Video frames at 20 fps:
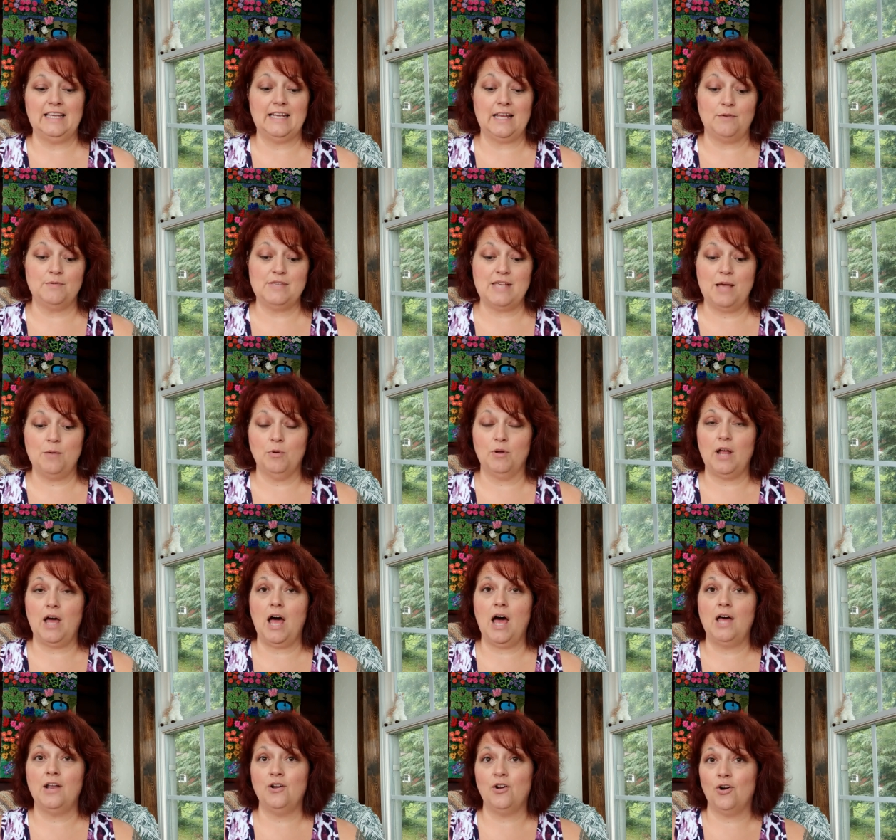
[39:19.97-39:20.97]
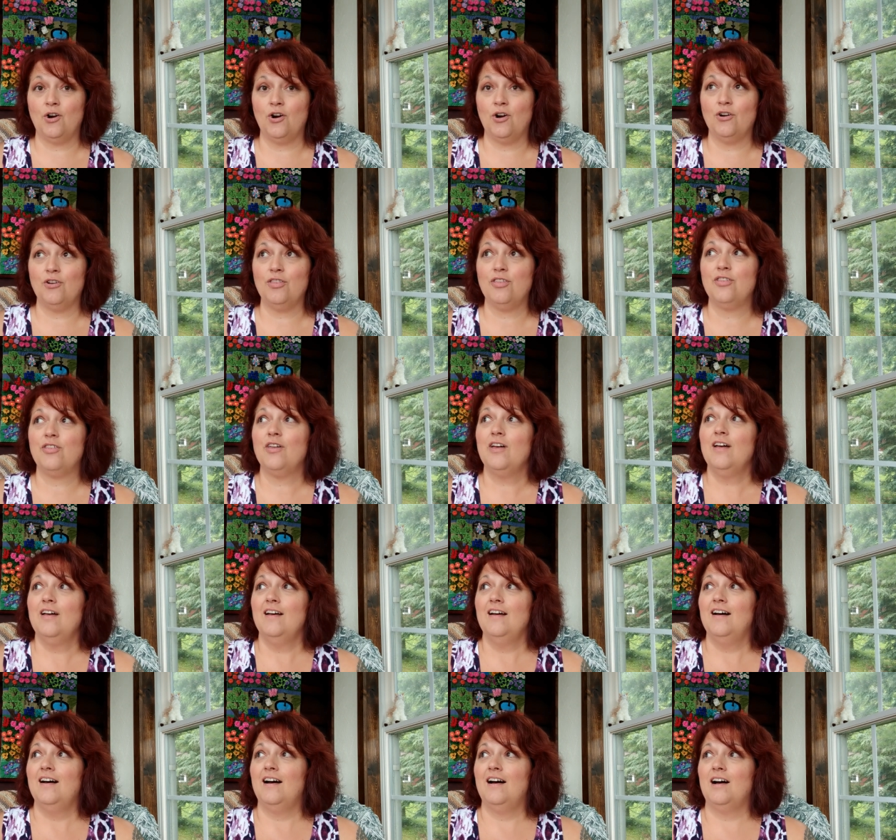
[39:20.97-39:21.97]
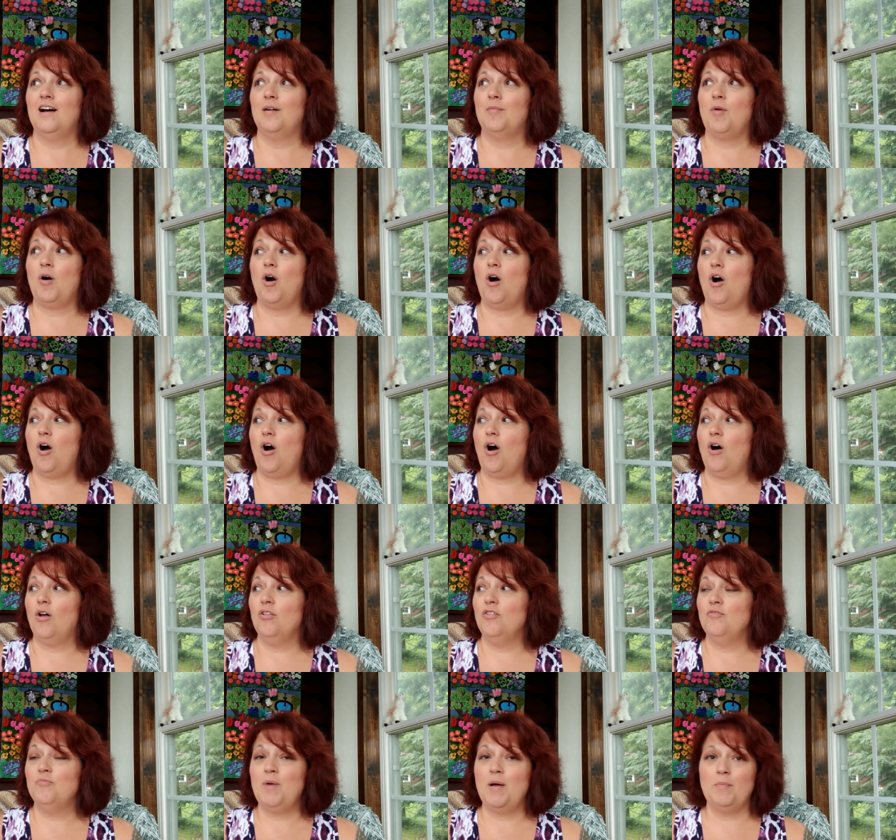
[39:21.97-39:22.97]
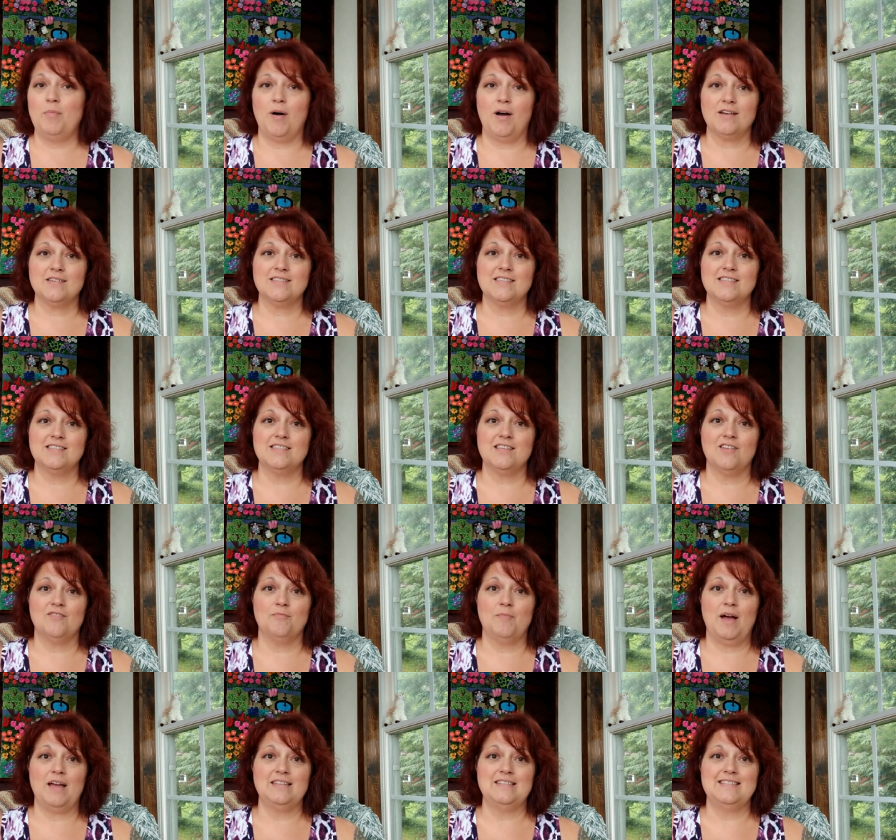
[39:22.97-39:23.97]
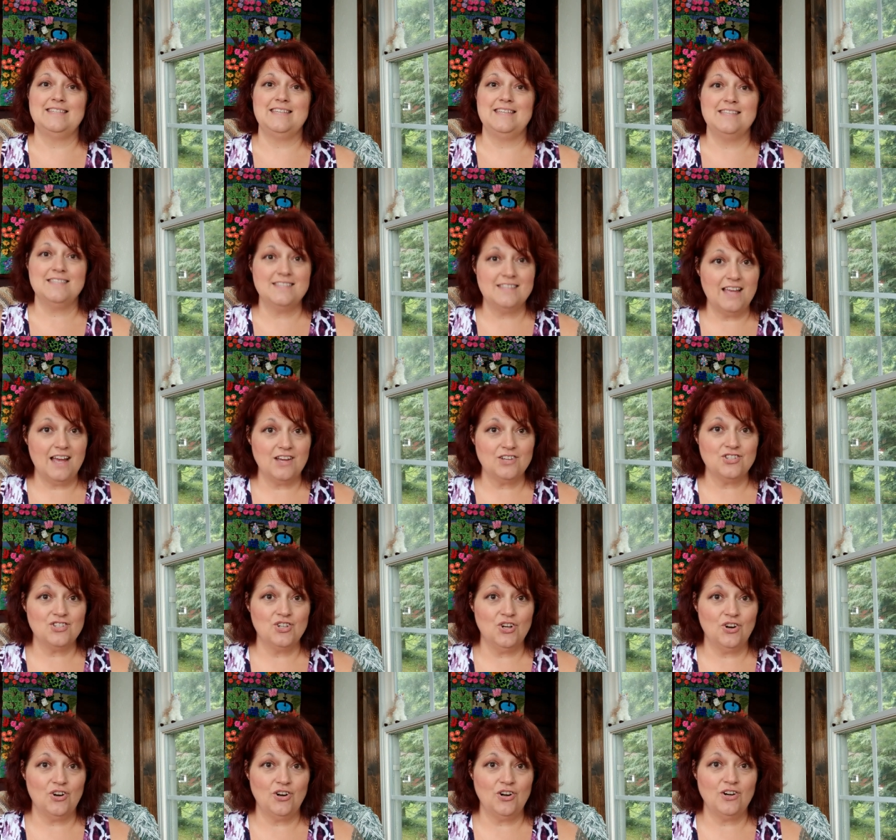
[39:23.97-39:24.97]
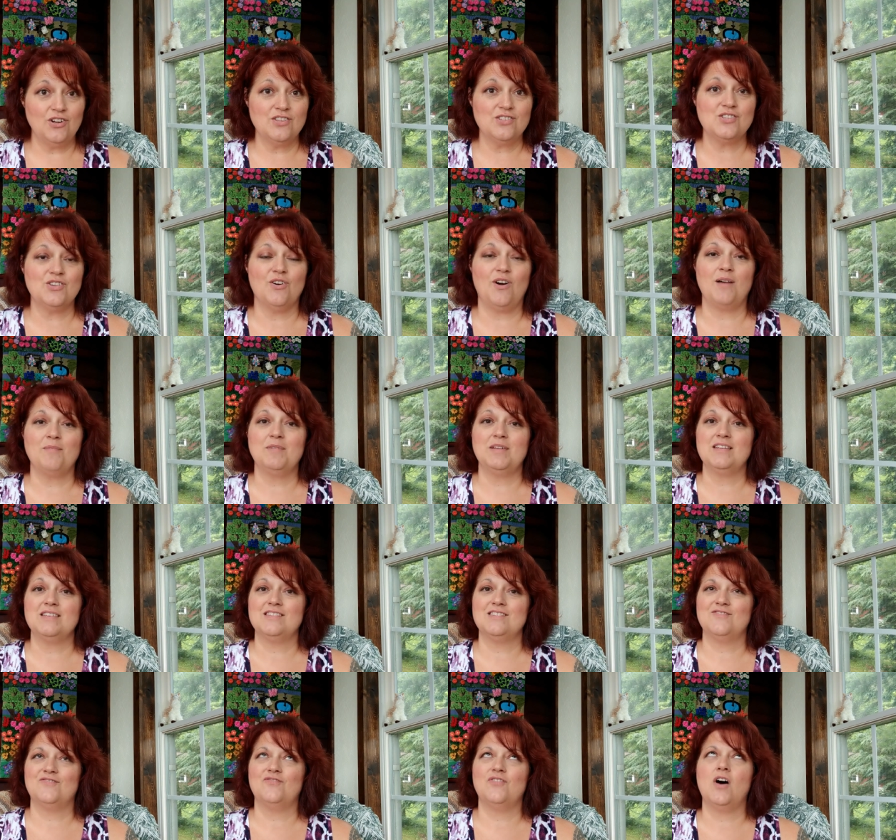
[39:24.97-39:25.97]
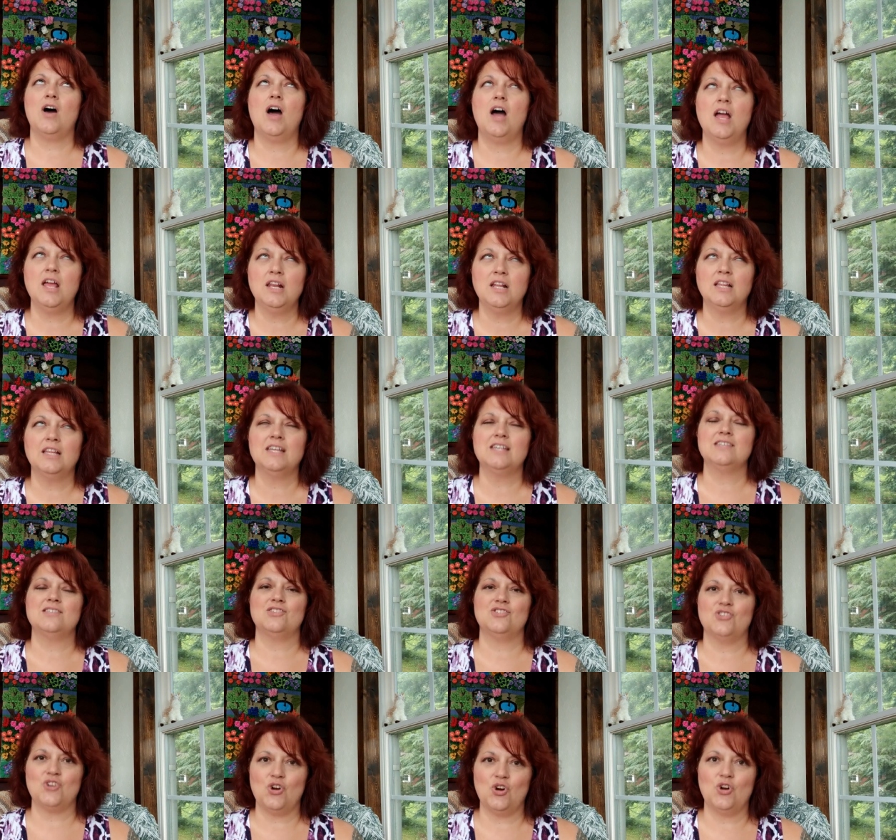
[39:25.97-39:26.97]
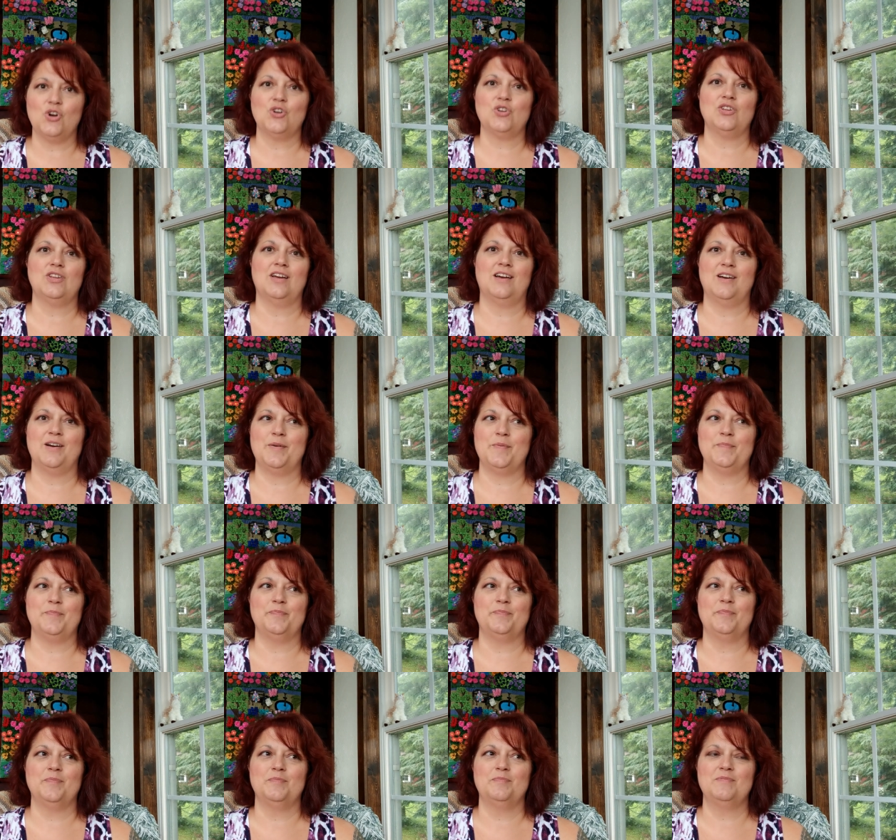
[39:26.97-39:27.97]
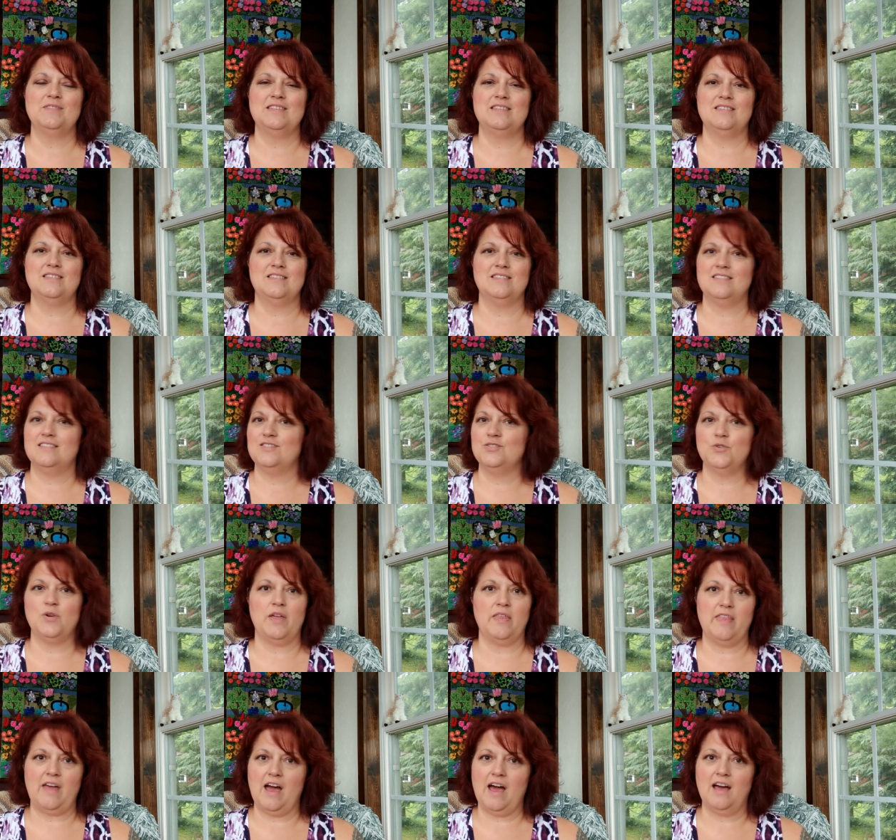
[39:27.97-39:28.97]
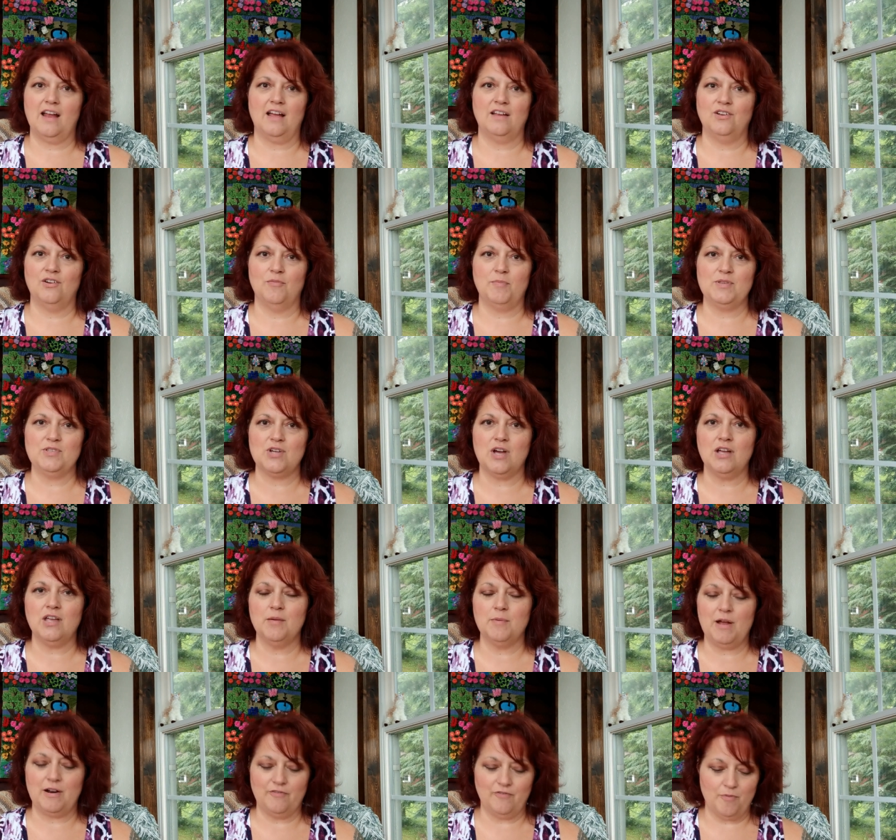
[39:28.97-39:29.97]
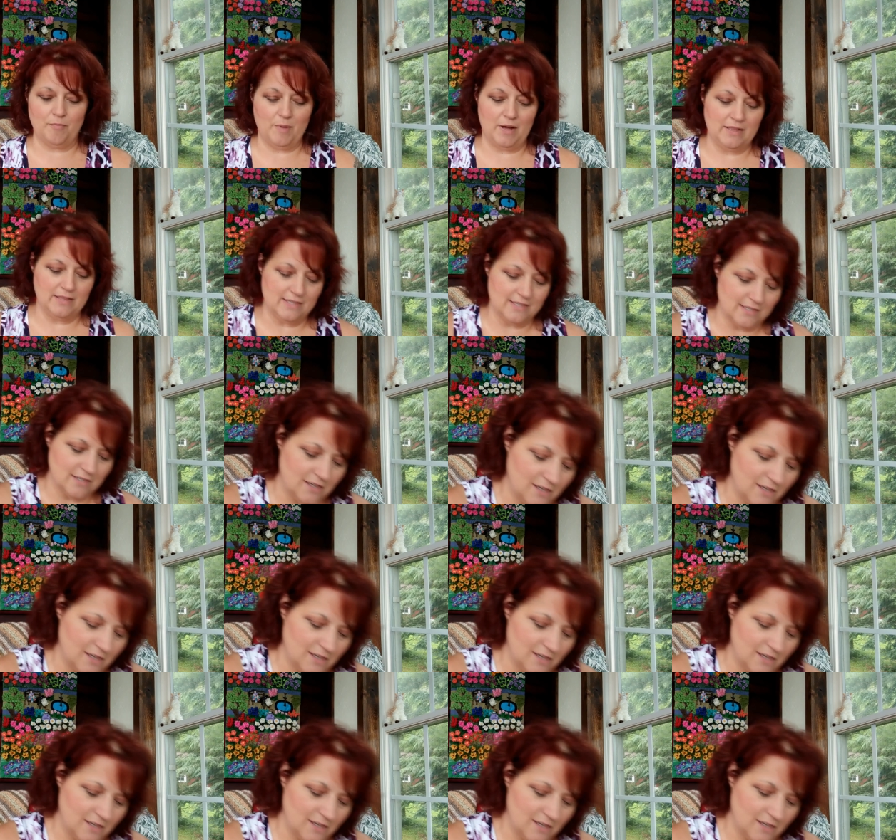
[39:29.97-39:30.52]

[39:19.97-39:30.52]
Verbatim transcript: I was able to unearth um, all of my boxes of my destash stash yarn. So I'm going to finally start um, doing that. I know I've been talking about it for months.